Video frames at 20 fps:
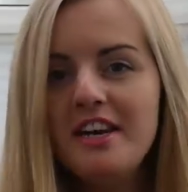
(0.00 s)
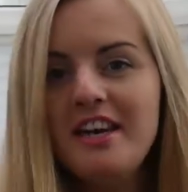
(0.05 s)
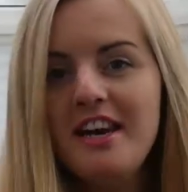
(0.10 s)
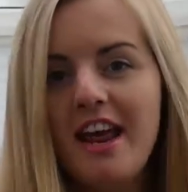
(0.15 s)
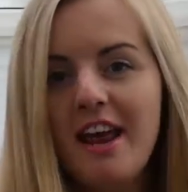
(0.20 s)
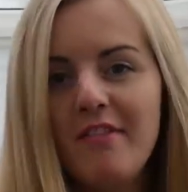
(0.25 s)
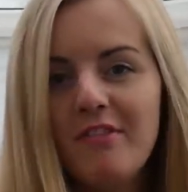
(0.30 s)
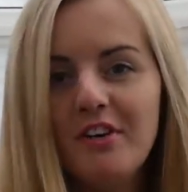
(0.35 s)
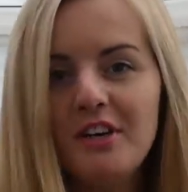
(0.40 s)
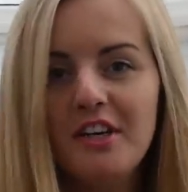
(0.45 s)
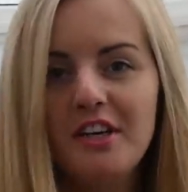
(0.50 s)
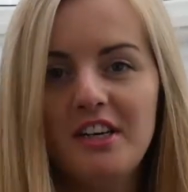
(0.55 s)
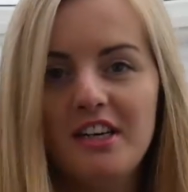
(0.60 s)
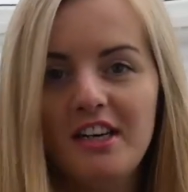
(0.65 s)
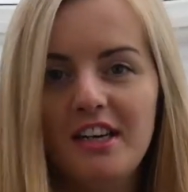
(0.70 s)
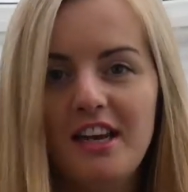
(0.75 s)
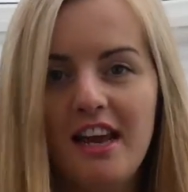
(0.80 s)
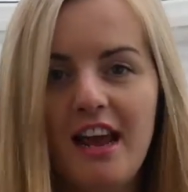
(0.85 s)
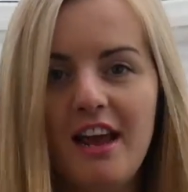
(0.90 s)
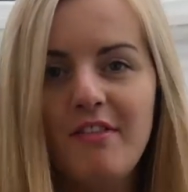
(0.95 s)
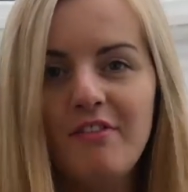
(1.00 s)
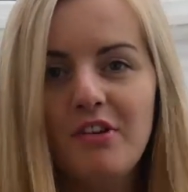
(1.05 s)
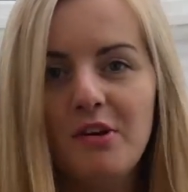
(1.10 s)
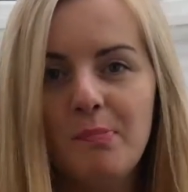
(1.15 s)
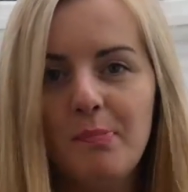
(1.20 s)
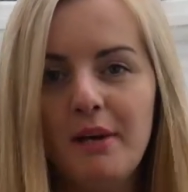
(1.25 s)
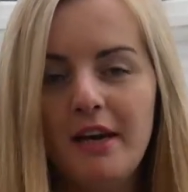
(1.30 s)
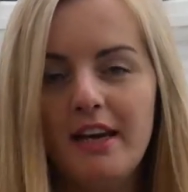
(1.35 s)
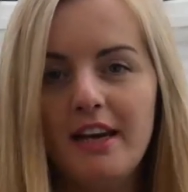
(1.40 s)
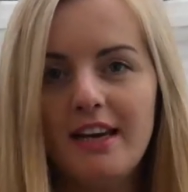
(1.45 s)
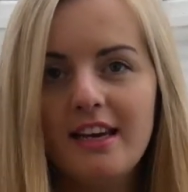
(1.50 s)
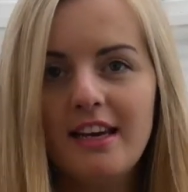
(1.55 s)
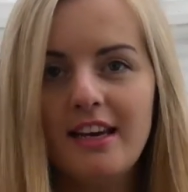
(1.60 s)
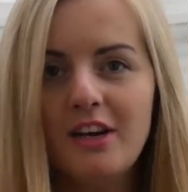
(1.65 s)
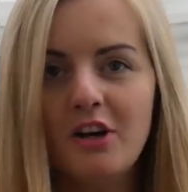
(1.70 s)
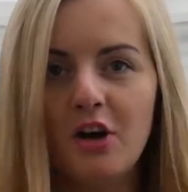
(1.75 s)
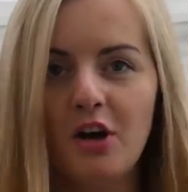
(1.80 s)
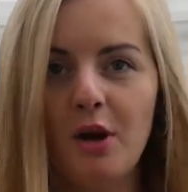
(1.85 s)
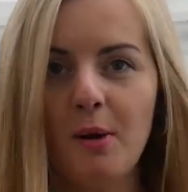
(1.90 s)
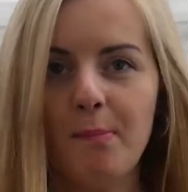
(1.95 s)
never, ever pick. I
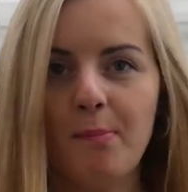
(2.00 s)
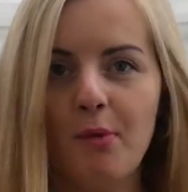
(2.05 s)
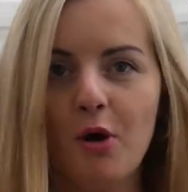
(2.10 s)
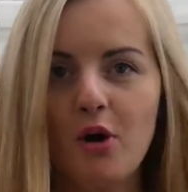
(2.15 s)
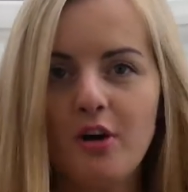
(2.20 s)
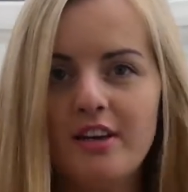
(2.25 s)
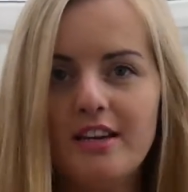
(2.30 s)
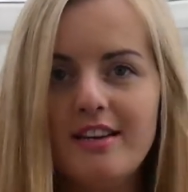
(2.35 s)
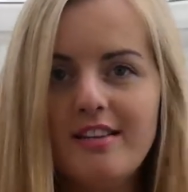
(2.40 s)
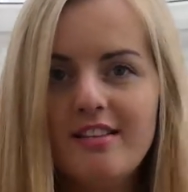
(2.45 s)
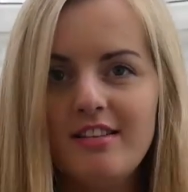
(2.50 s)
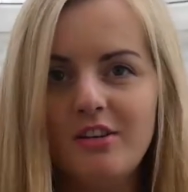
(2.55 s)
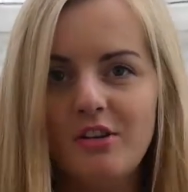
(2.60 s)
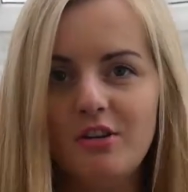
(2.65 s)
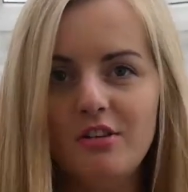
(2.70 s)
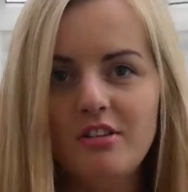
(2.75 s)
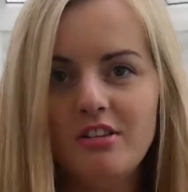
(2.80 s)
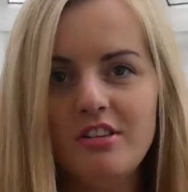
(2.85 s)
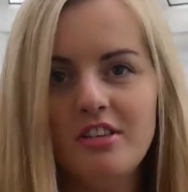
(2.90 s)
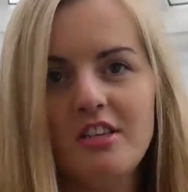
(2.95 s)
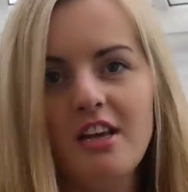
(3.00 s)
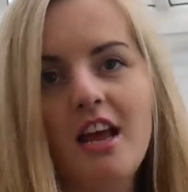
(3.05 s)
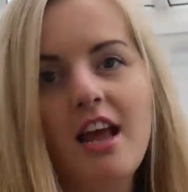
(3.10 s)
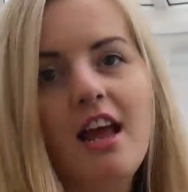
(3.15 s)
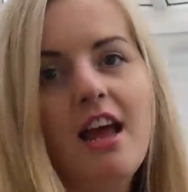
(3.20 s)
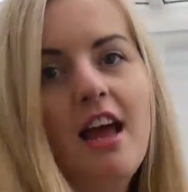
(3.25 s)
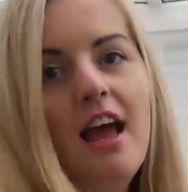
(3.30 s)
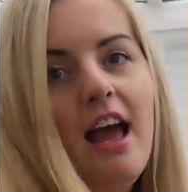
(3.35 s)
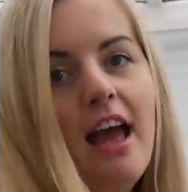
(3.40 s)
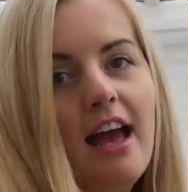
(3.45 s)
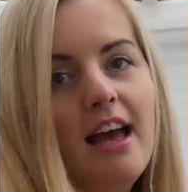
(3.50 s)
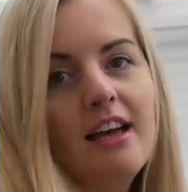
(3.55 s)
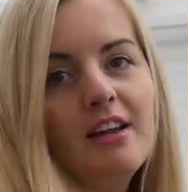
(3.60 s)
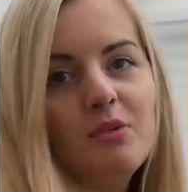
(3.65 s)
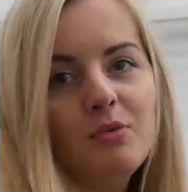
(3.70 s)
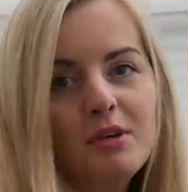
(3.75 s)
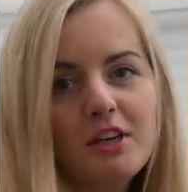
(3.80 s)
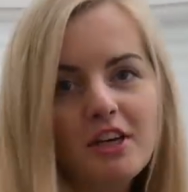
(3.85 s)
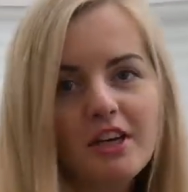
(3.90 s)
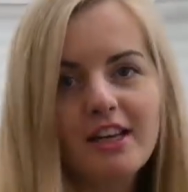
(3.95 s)
got a bodysuit
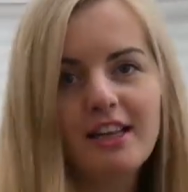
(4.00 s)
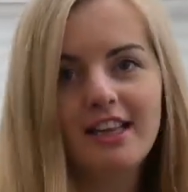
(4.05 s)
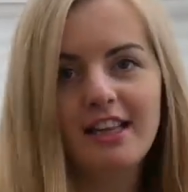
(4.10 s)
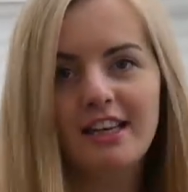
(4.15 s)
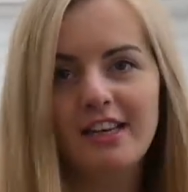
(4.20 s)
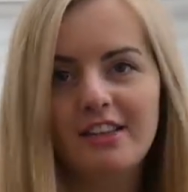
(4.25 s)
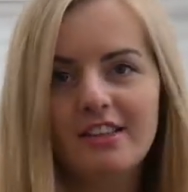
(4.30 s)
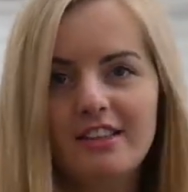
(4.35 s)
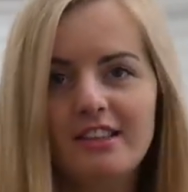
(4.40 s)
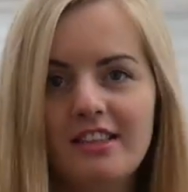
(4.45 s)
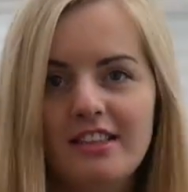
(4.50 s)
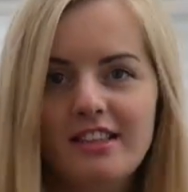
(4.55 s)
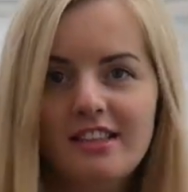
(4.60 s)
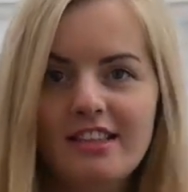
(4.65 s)
and we got a little